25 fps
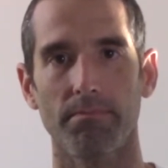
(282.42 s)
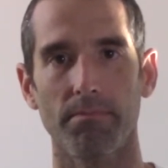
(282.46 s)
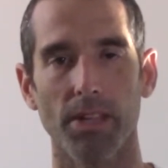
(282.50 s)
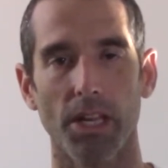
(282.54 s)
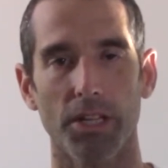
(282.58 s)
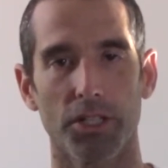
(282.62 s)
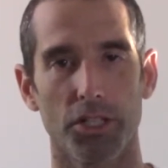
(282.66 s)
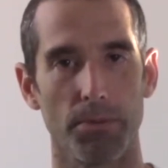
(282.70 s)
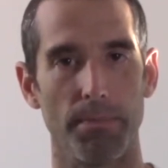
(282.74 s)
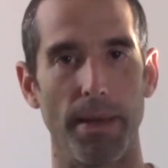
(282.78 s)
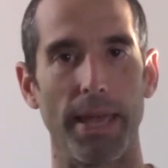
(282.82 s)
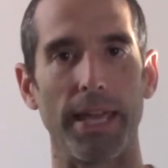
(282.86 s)

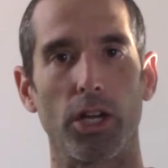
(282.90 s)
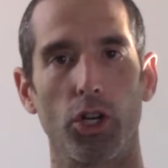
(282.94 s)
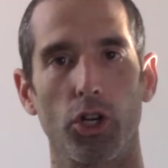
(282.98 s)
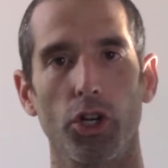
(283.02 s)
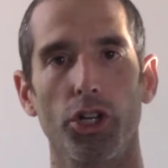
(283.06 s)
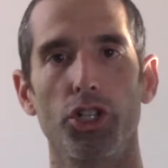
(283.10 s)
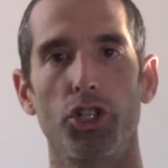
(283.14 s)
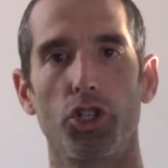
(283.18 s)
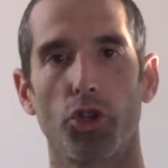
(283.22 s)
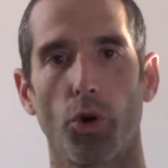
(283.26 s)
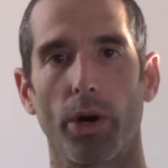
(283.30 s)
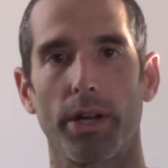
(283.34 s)
to make
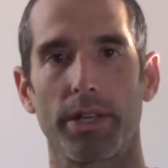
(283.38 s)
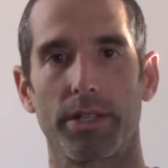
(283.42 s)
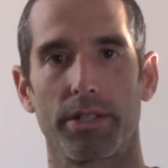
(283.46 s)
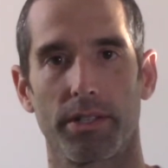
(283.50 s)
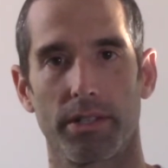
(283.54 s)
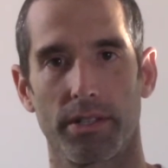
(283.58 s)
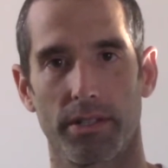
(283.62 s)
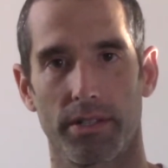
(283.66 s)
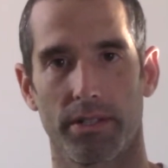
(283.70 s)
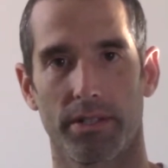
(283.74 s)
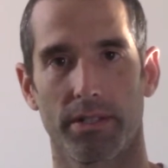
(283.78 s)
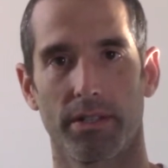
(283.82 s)
good
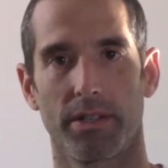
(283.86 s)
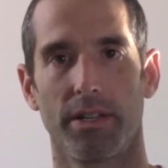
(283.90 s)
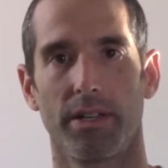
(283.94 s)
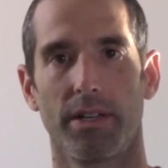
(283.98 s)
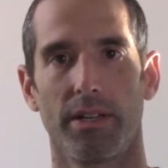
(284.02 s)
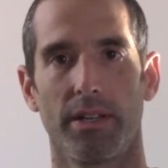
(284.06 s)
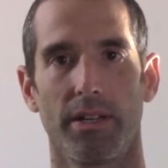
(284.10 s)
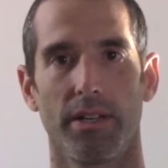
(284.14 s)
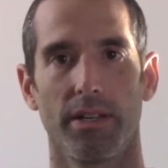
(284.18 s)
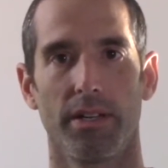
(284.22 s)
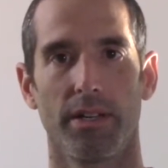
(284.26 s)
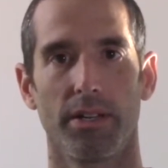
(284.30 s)
choices,
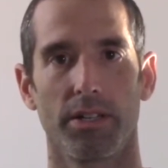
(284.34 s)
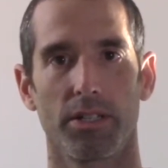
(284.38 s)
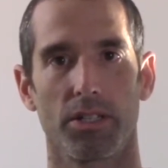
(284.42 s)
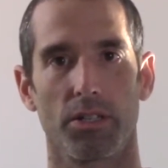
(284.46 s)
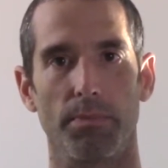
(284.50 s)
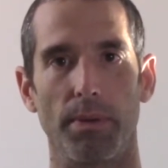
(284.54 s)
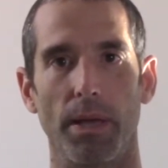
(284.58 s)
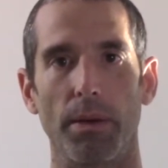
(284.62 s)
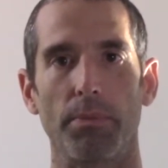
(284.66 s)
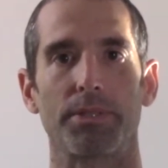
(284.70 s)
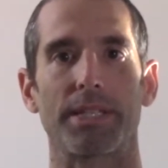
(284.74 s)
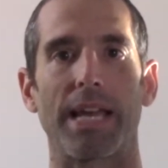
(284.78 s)
to
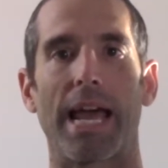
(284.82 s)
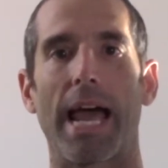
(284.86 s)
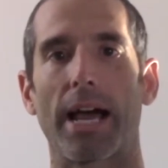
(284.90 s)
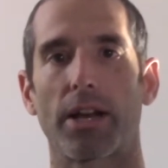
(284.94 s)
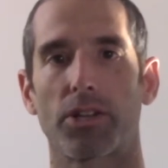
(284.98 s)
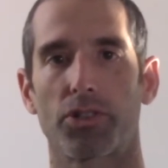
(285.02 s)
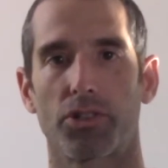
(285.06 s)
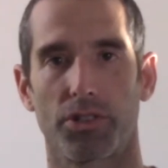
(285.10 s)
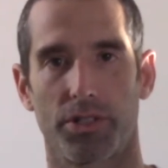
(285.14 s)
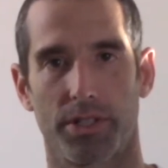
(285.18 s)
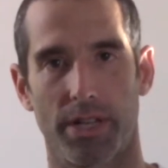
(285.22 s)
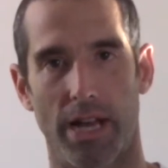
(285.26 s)
be able to
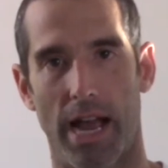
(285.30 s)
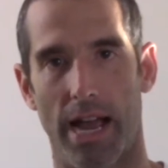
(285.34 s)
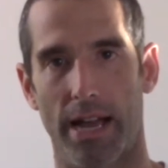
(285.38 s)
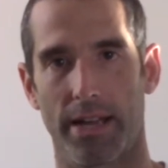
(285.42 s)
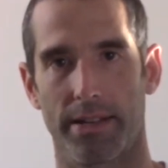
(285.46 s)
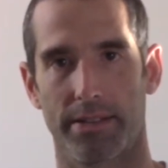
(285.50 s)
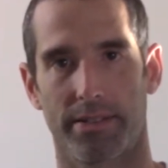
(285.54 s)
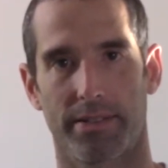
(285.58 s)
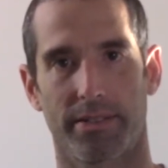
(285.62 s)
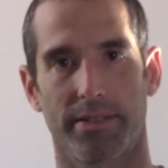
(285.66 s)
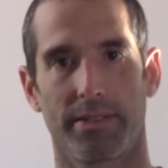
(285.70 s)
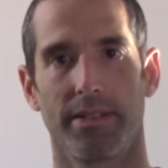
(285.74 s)

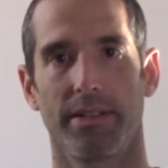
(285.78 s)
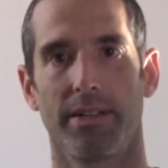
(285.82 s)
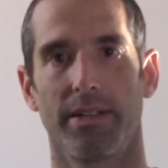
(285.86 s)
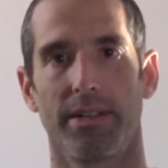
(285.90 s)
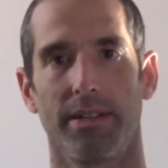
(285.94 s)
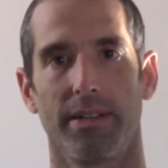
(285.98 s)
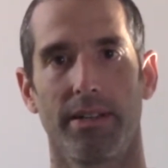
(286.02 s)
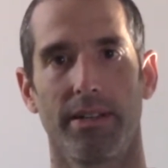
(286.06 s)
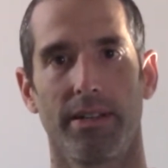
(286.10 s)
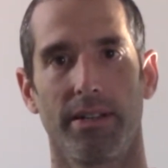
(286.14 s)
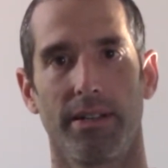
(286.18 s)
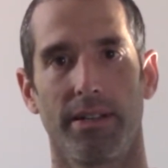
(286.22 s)
exercise.
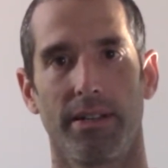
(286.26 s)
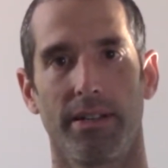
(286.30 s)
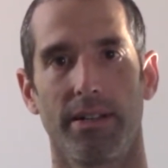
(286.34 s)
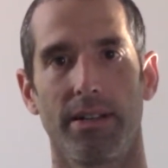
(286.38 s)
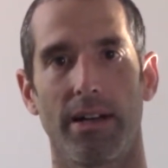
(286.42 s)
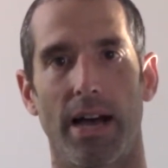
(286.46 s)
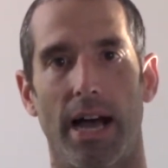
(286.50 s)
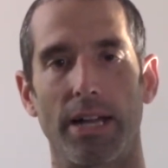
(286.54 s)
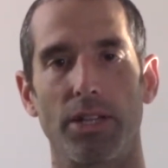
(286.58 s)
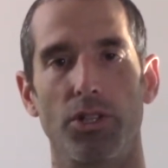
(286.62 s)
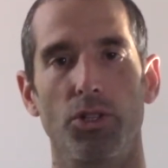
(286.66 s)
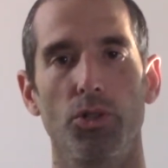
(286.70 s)

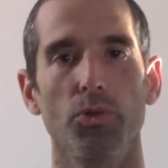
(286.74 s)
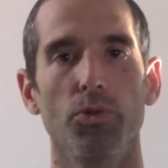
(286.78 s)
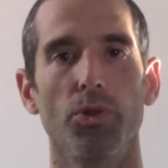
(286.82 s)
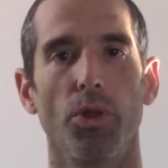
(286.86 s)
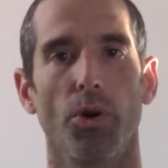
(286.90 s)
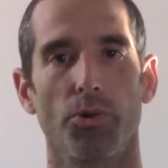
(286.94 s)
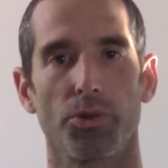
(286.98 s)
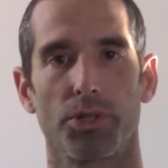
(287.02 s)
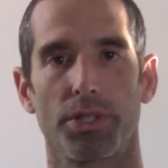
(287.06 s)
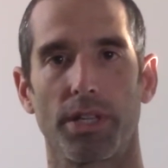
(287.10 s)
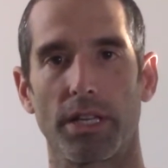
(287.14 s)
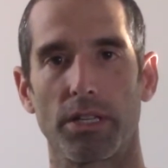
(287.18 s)
I do
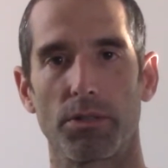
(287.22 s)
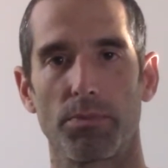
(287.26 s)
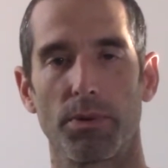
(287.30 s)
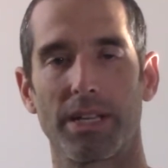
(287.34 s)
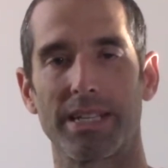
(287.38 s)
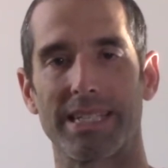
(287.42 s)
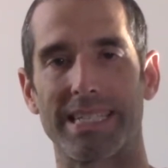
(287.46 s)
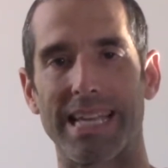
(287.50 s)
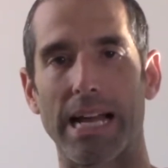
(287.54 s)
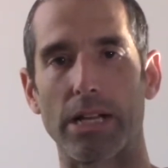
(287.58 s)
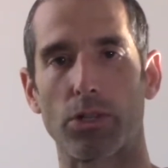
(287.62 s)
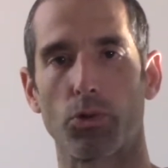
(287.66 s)
those things
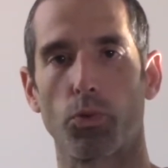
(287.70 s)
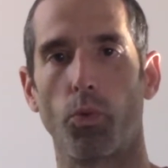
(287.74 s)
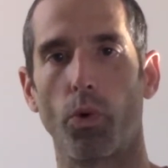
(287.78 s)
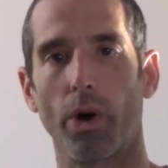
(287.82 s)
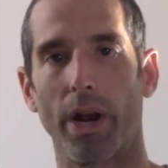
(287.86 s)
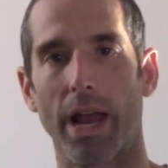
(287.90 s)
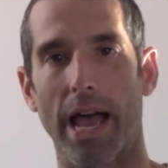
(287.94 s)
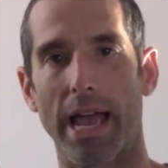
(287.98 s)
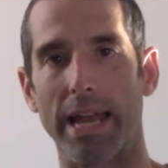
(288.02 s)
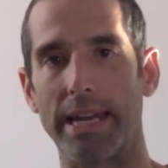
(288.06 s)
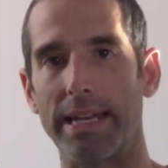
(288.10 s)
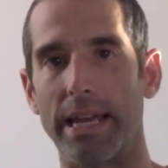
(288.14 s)
because that's what
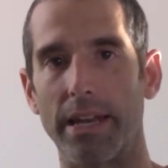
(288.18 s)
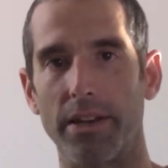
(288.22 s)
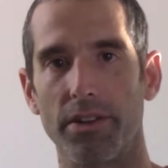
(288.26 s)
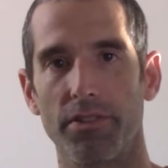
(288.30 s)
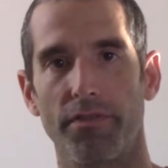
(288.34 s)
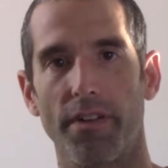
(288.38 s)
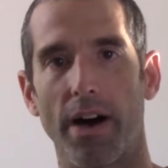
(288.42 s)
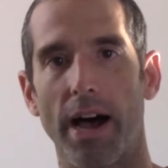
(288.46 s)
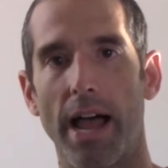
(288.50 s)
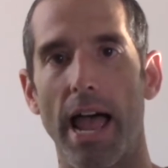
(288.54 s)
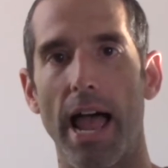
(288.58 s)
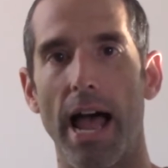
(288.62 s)
I
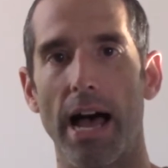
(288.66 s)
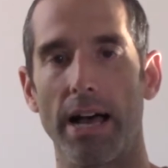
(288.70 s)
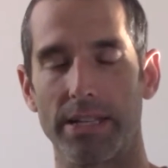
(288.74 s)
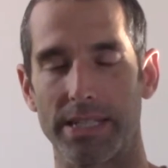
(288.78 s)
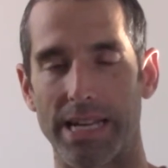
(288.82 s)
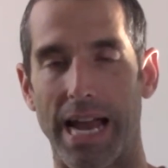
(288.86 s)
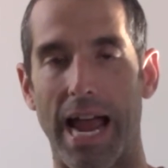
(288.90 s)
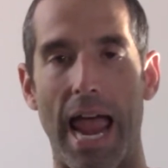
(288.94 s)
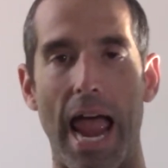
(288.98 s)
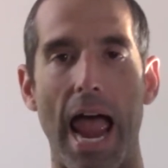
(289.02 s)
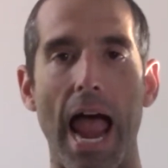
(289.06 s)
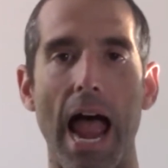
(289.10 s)
identify as.
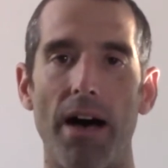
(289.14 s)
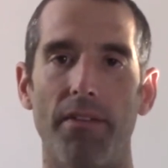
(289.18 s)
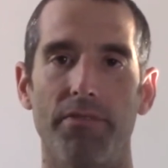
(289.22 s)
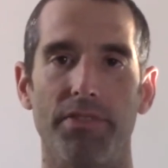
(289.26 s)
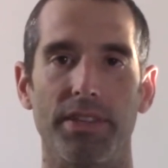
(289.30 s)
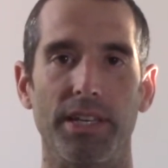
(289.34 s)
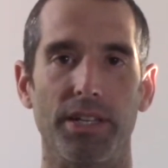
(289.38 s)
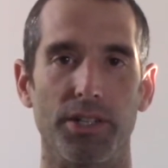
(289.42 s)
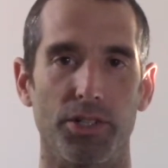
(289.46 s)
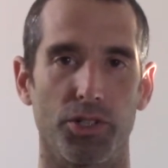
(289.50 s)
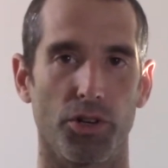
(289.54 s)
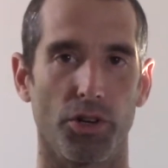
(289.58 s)
I have
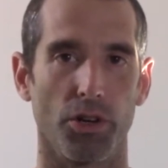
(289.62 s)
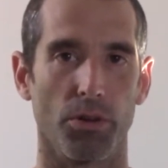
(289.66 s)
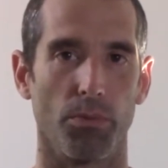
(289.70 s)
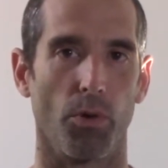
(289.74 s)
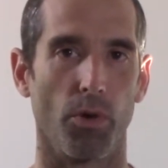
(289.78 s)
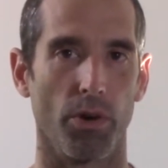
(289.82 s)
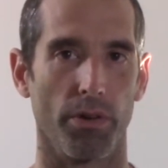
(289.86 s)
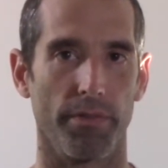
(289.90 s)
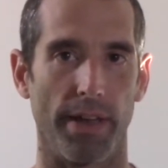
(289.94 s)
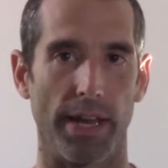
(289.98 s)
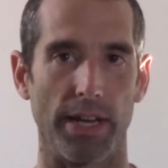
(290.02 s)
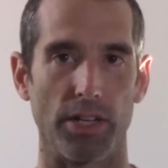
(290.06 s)
the internal
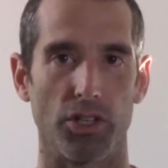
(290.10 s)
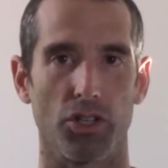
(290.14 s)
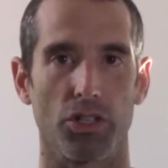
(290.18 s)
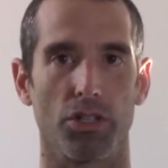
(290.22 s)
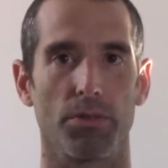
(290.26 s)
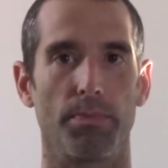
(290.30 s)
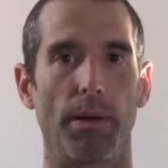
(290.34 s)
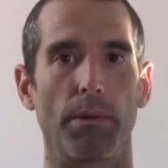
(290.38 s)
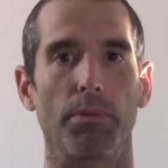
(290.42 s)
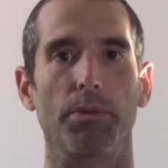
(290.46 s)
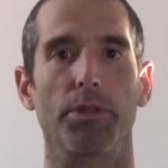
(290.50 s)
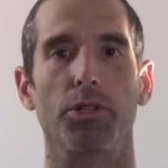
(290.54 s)
motivation to
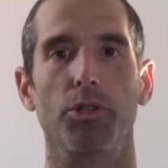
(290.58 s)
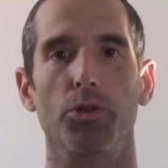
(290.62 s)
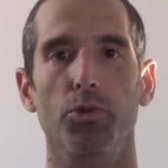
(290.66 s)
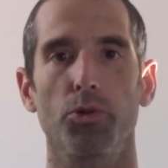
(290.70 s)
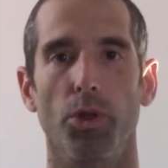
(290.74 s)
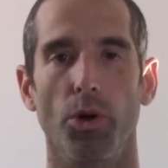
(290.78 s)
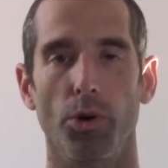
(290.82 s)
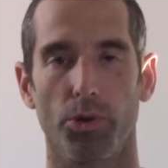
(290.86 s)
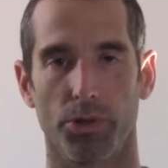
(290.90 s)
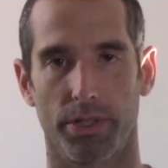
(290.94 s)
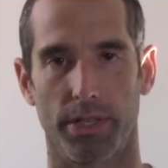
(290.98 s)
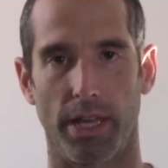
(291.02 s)
be able to do
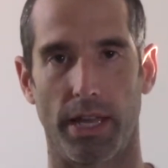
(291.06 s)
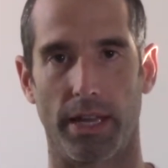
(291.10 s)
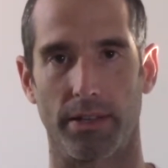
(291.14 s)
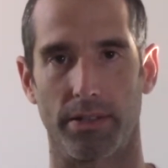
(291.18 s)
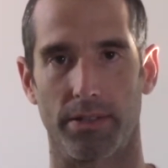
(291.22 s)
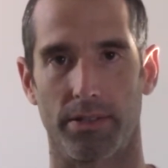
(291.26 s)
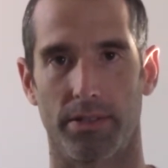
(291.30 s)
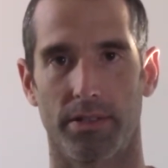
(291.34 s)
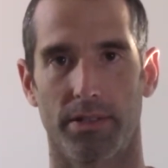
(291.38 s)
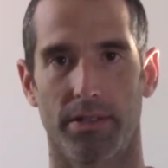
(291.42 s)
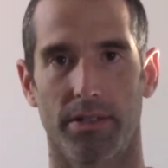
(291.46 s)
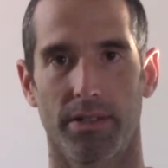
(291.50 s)
those
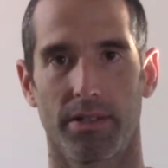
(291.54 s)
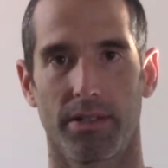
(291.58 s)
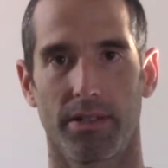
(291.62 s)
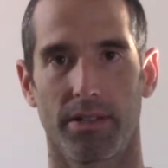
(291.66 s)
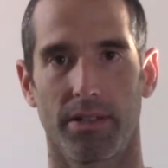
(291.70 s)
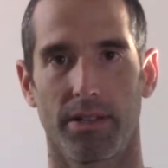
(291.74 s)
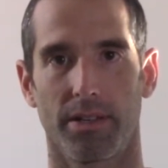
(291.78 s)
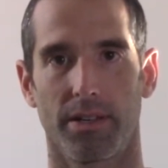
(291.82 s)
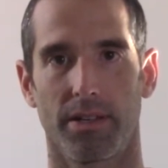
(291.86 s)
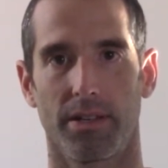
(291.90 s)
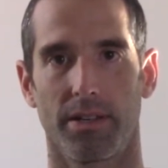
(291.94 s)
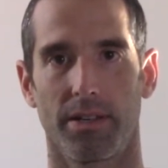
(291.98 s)
things.
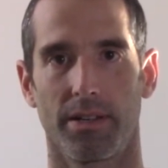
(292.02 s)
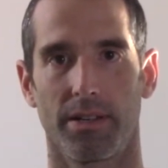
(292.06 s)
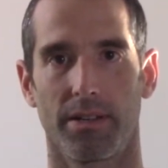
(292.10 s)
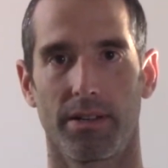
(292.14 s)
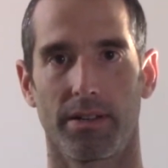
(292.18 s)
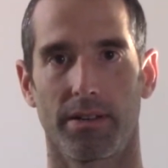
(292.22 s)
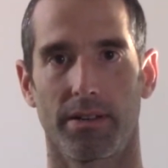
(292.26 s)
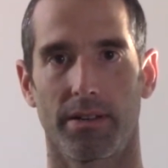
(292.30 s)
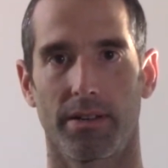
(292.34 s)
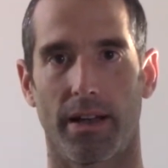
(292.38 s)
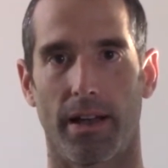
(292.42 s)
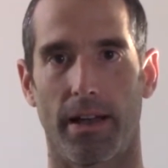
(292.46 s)

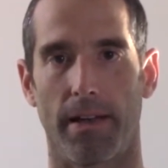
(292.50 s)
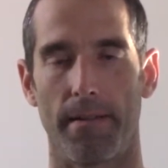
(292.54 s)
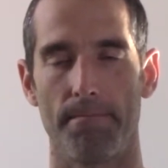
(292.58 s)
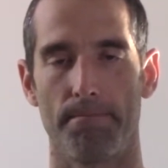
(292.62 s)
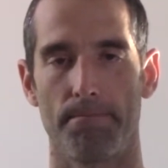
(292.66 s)
Okay?